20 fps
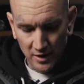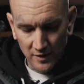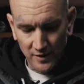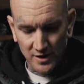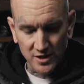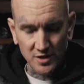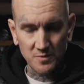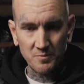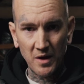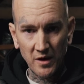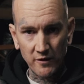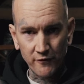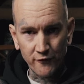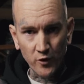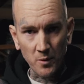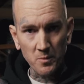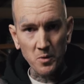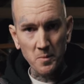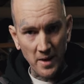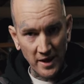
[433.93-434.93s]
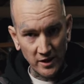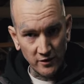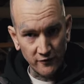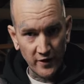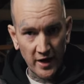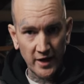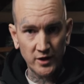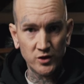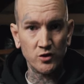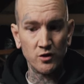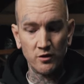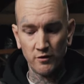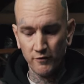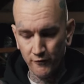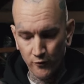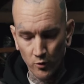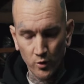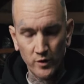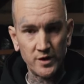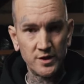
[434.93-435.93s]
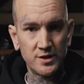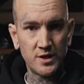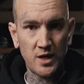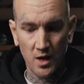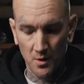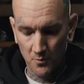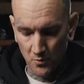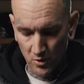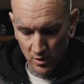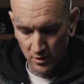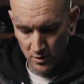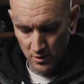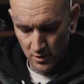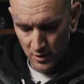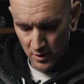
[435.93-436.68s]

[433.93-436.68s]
this is made from the manufacturer for this camera.